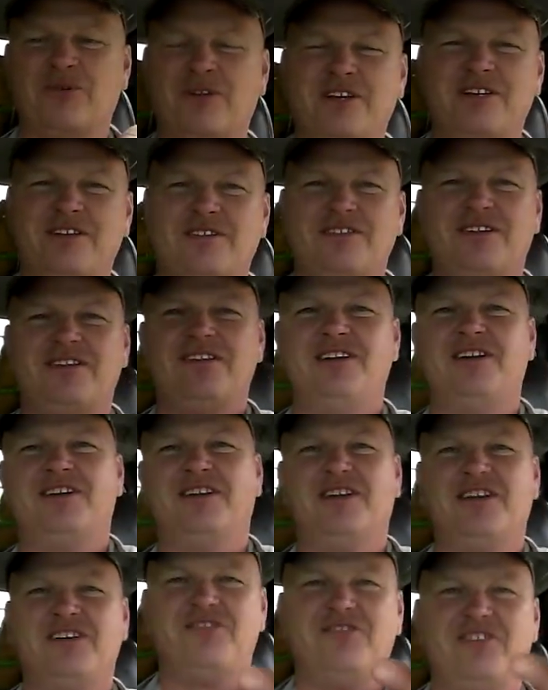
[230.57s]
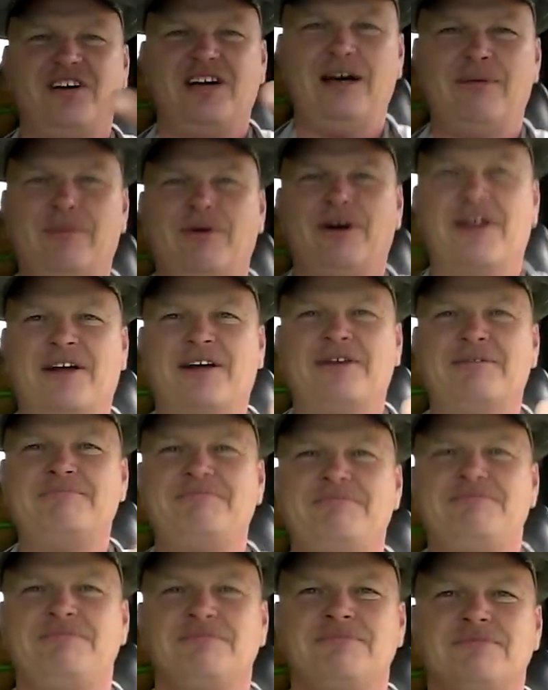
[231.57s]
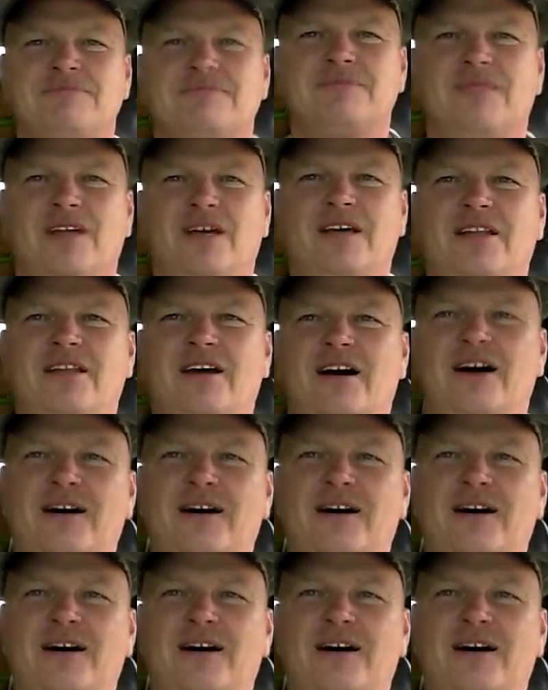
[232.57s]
They did a nice job on it. And